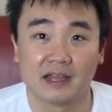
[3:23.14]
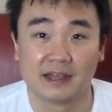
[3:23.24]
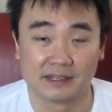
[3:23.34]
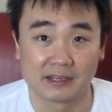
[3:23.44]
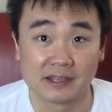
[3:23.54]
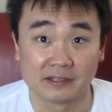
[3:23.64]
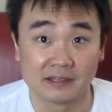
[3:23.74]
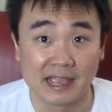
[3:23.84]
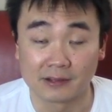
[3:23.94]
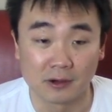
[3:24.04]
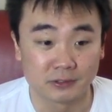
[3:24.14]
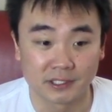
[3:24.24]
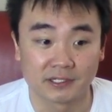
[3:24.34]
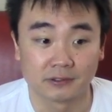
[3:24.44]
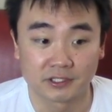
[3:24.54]
uh, and it goes
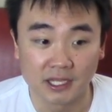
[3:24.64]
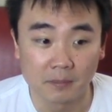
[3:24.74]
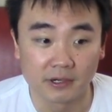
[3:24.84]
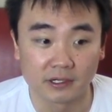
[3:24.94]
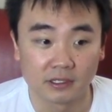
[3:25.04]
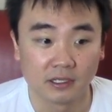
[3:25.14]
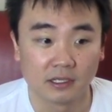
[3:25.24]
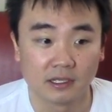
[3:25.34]
until summer,